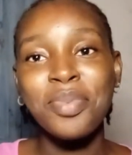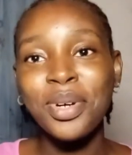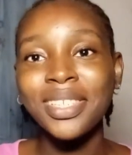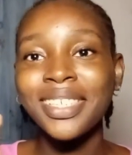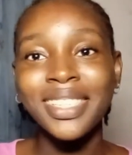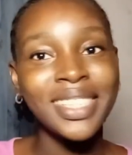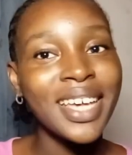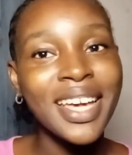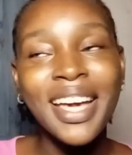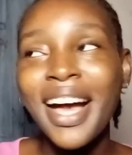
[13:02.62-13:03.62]
But this
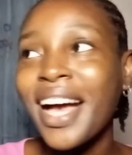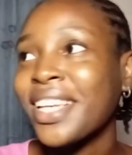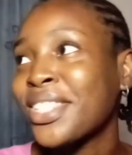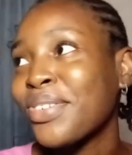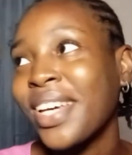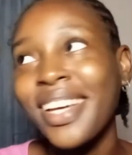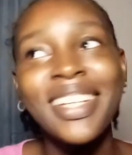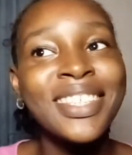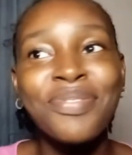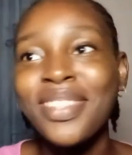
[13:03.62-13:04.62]
year, I swear, it's